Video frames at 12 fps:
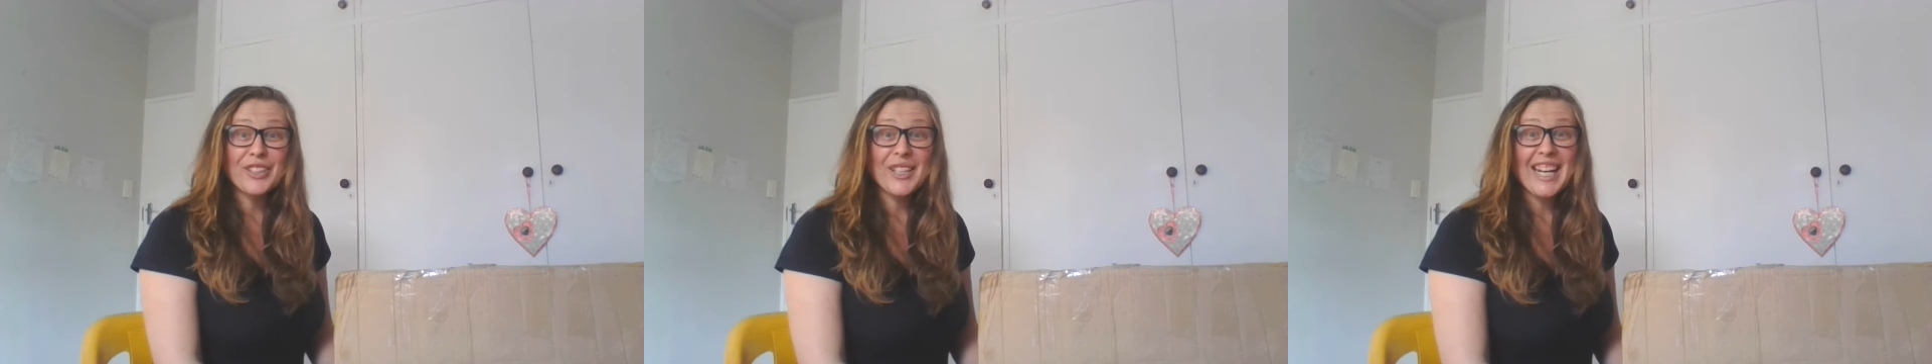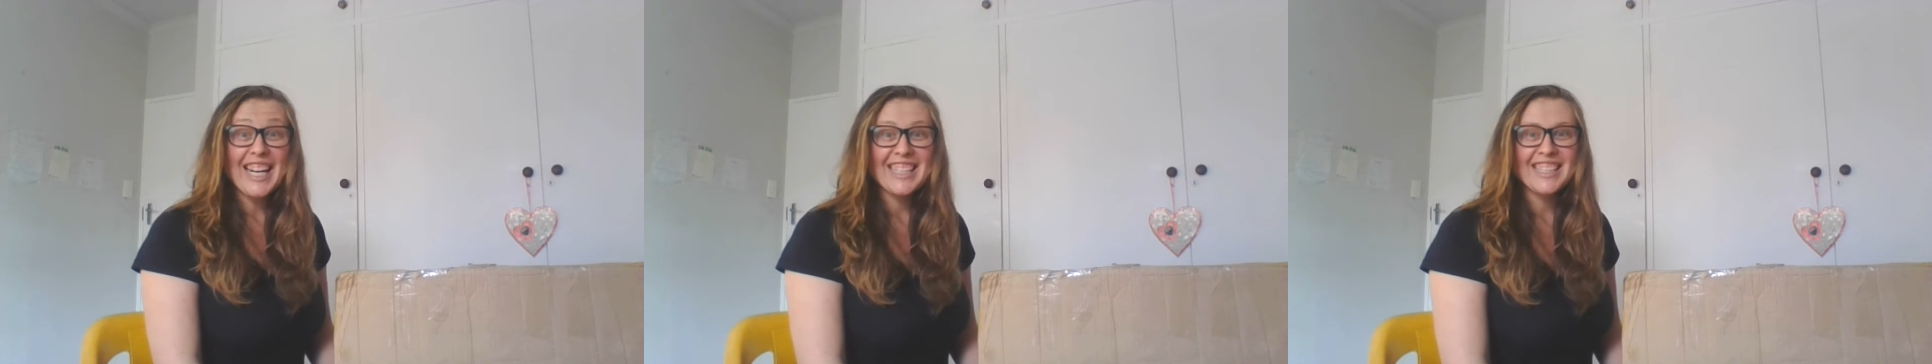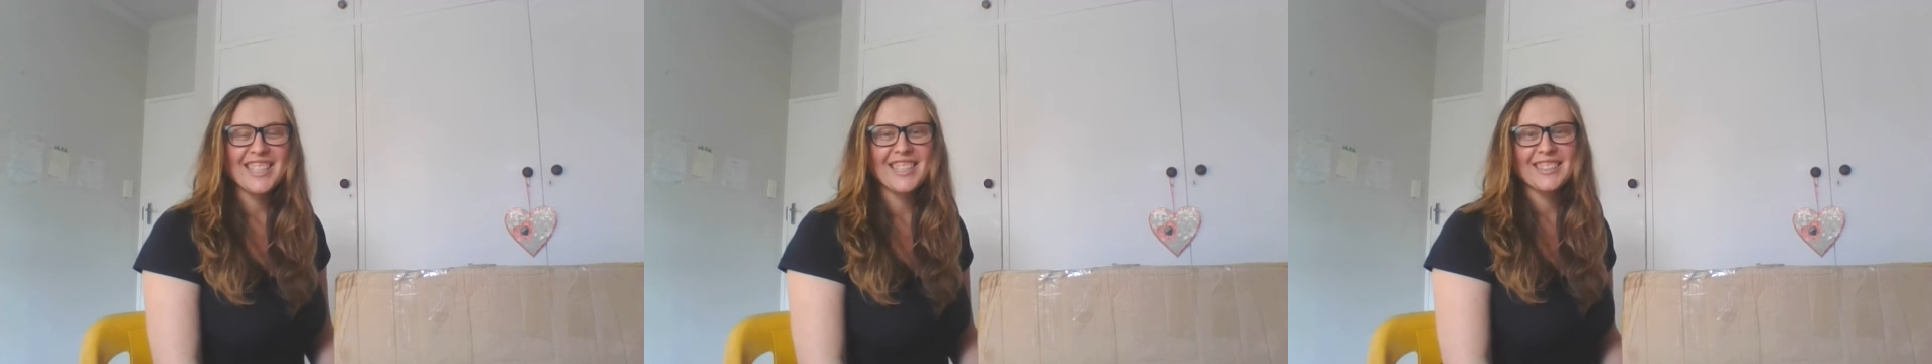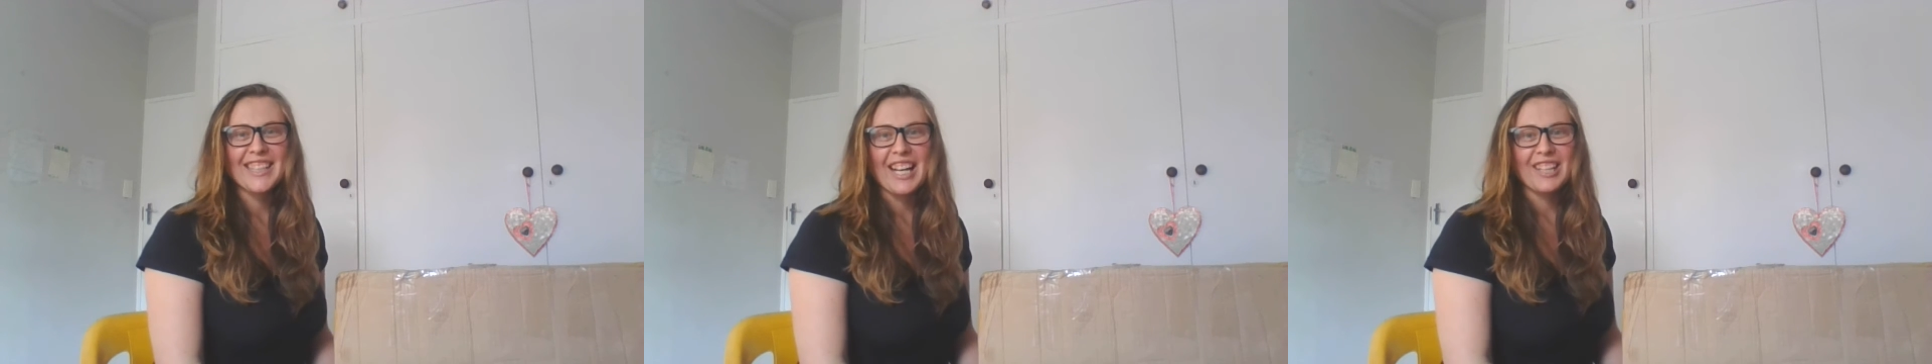Everyone,
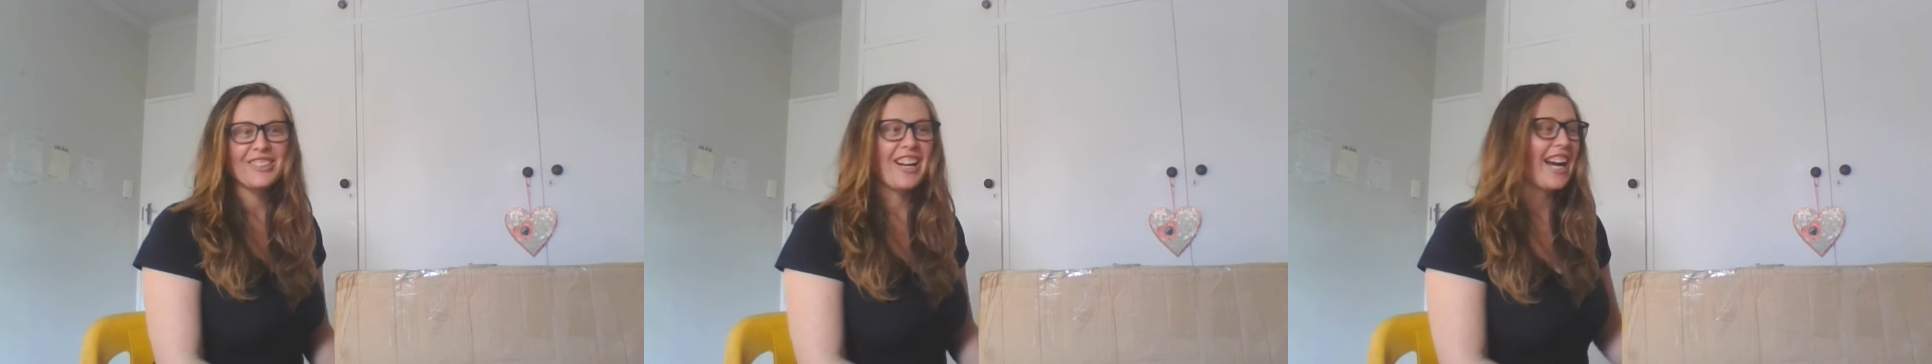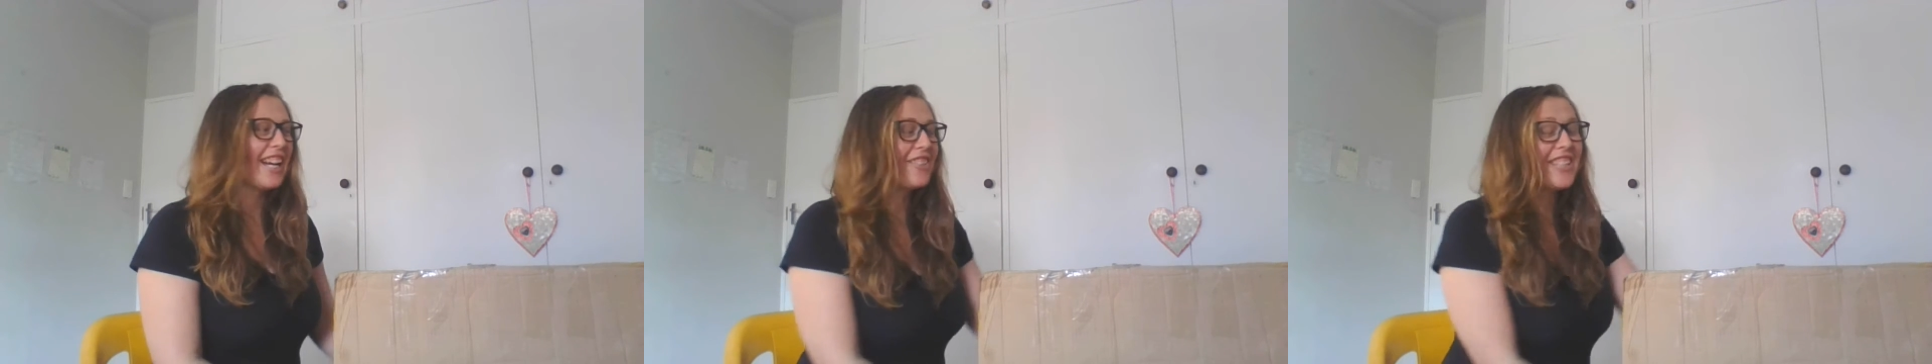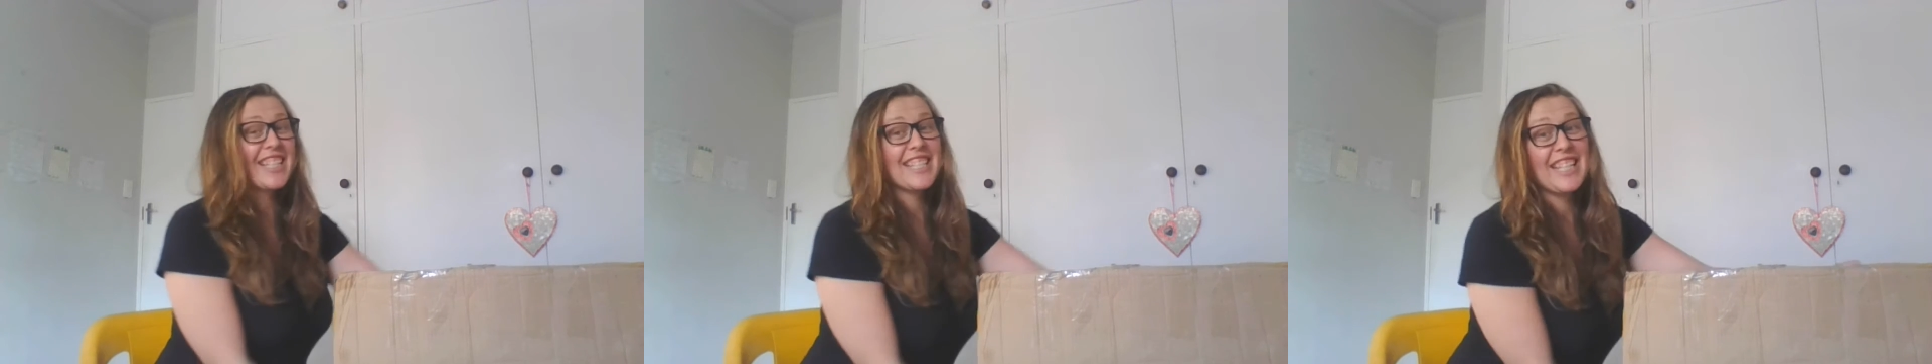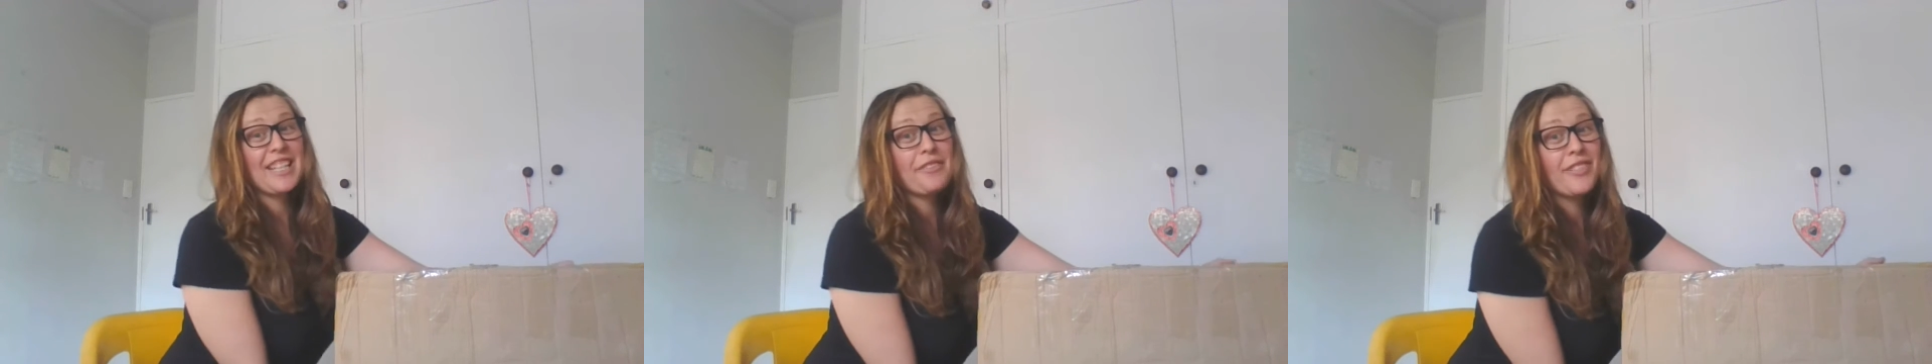So I
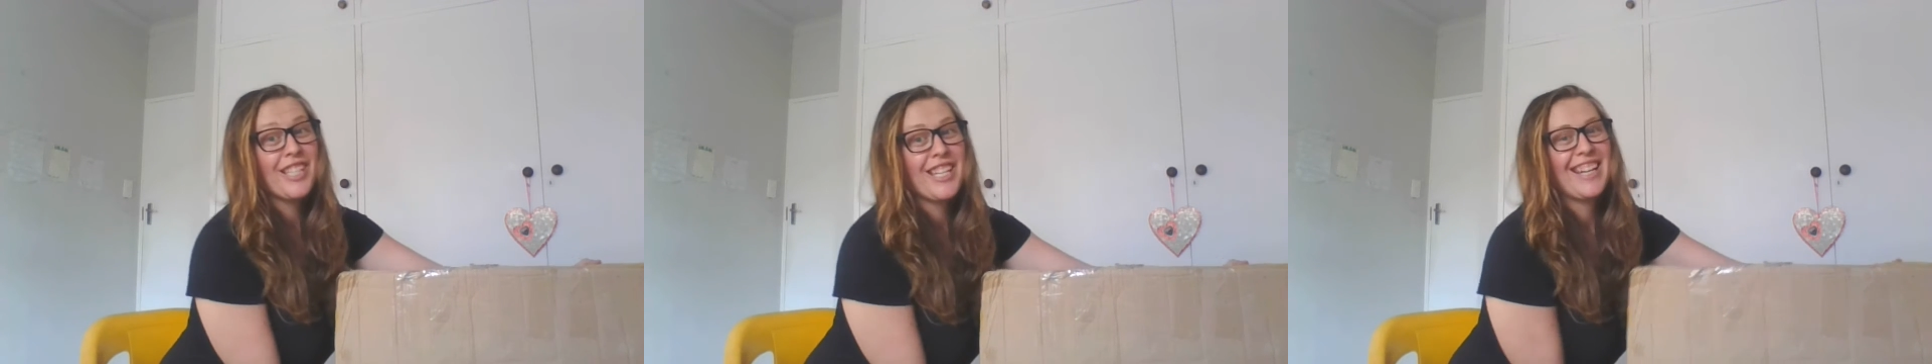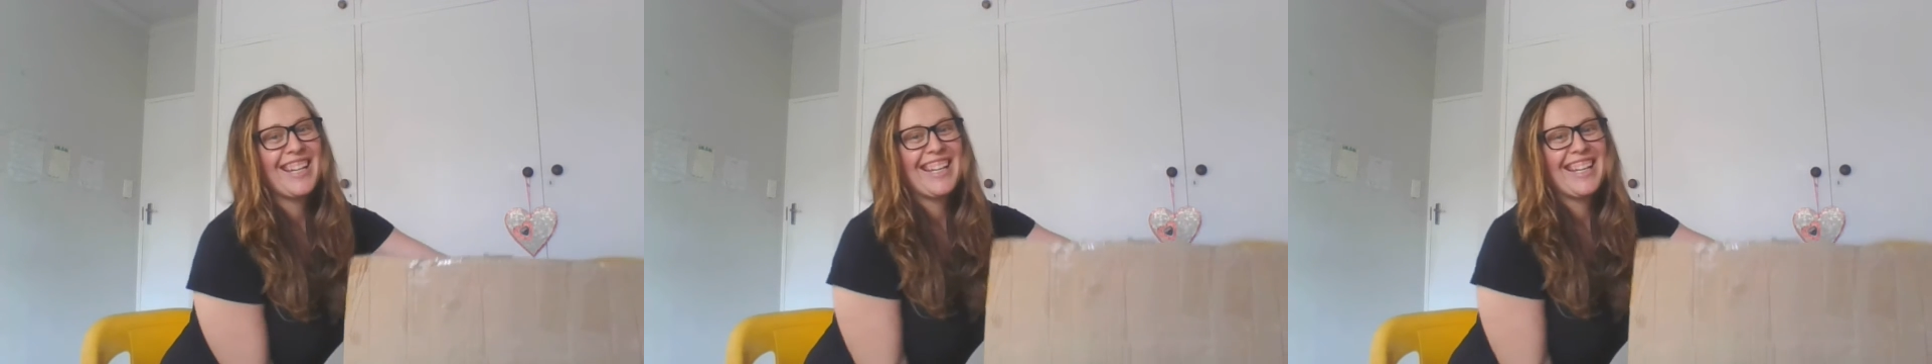received